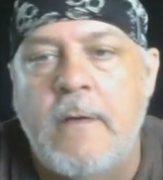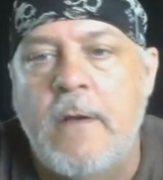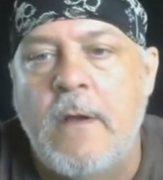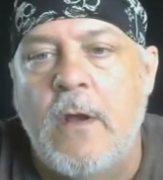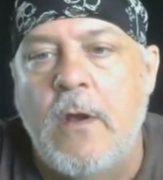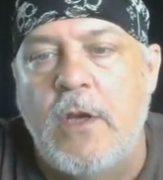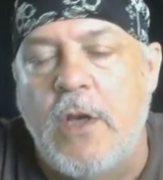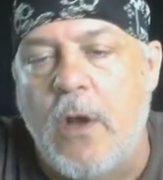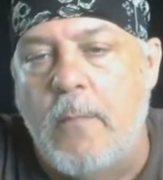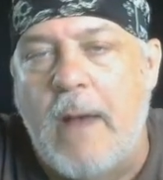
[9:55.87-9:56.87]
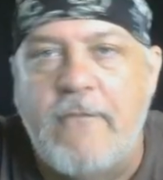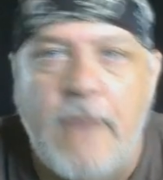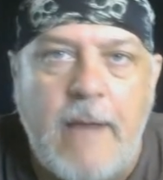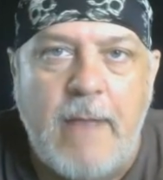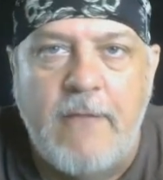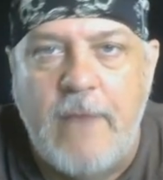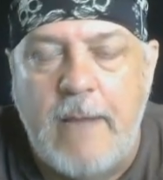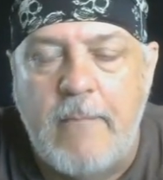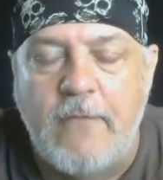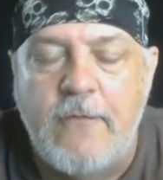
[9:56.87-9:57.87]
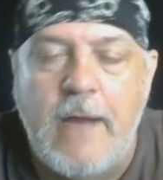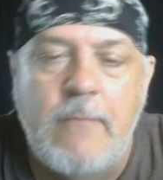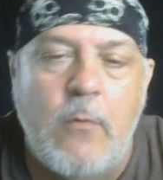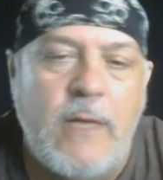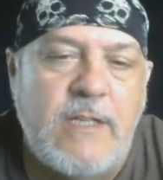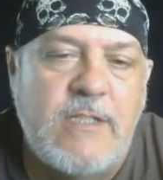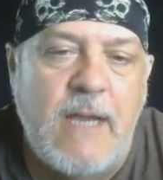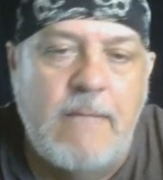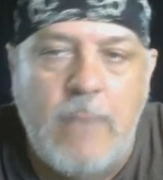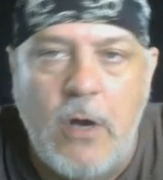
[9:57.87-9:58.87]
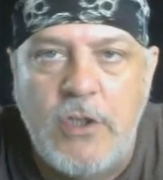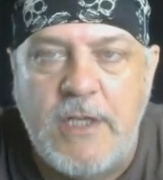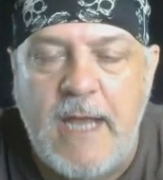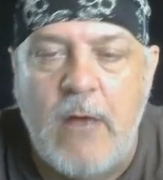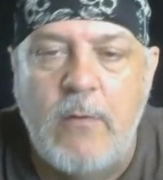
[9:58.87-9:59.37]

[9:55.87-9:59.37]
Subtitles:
You show by frame by frame, but we can see it in motion now.